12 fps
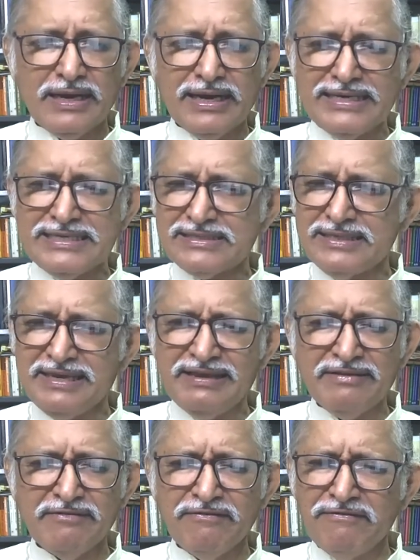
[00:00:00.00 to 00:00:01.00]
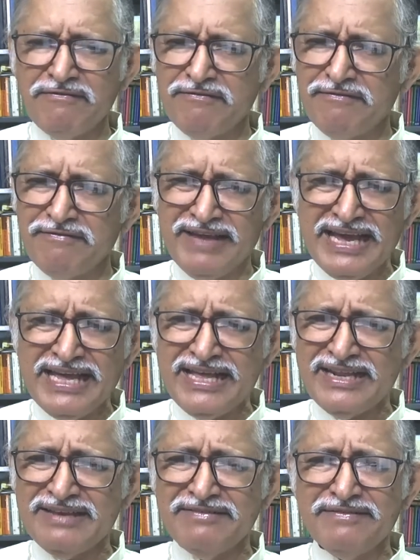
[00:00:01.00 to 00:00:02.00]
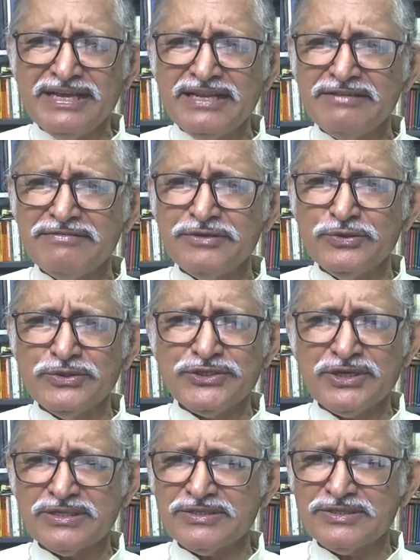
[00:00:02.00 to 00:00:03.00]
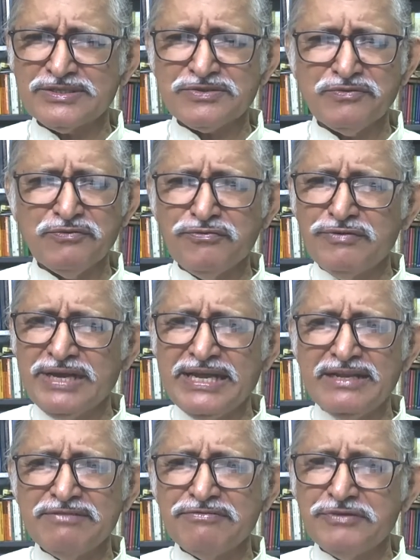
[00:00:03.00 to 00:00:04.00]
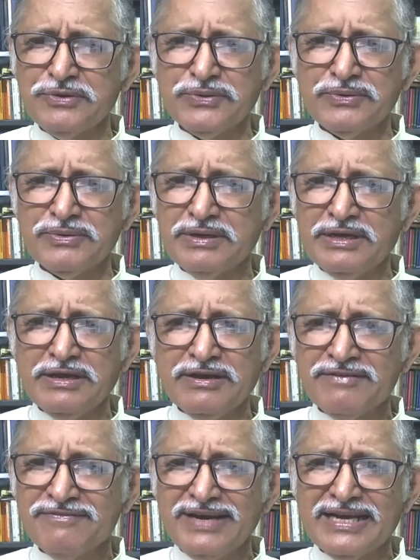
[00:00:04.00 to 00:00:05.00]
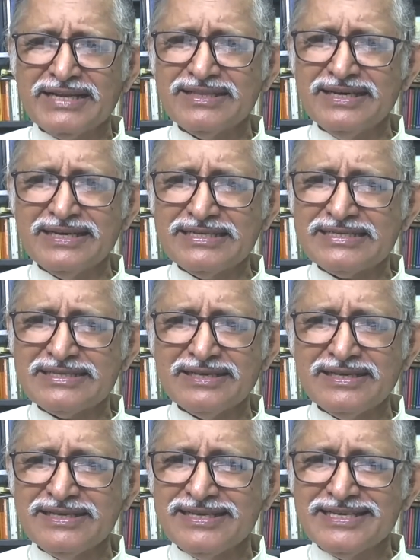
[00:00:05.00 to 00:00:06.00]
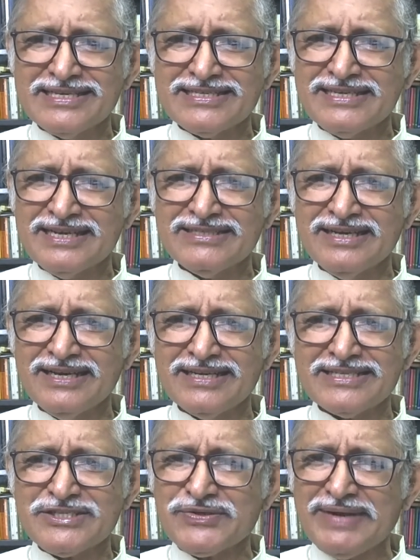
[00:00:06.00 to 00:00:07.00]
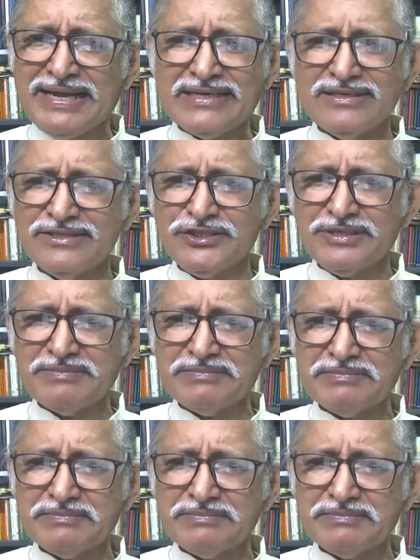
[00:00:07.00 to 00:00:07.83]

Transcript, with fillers: I see very, very few churches, very few, where there is such a strategy.